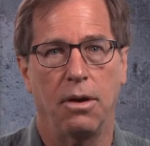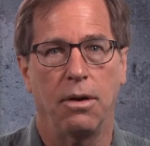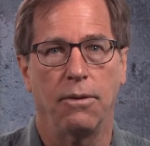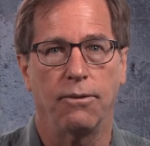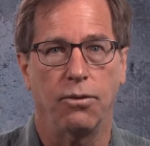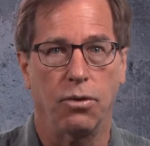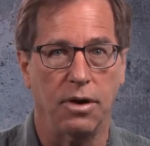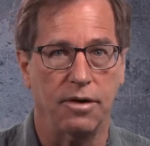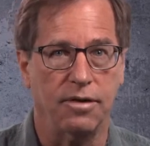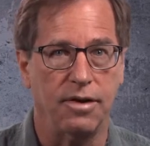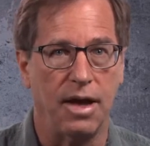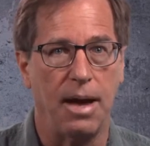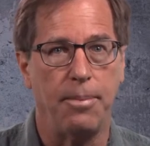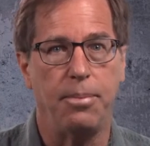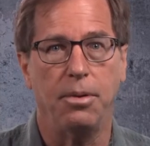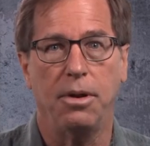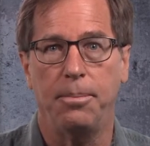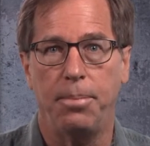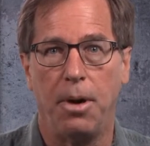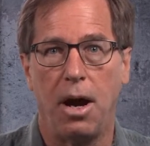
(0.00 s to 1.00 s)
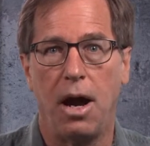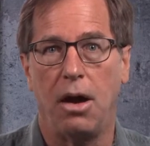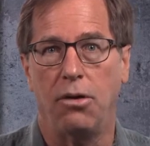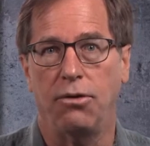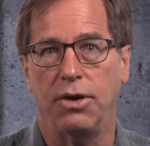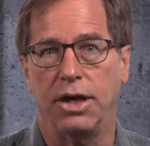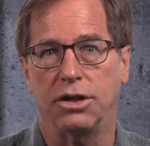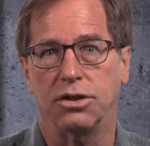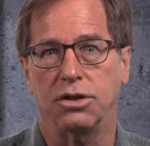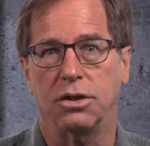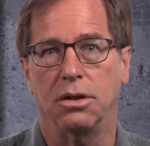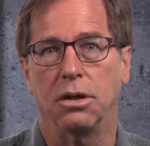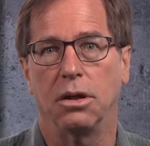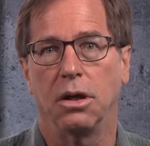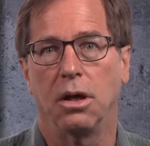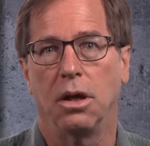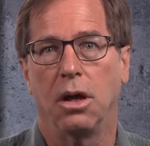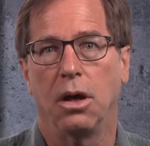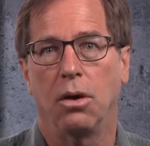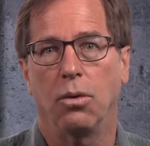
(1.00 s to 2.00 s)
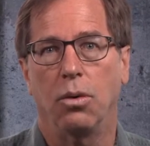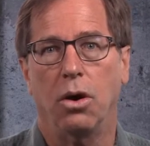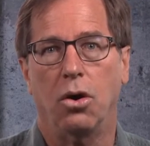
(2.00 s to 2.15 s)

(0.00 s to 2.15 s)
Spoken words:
for example, a bioregion, where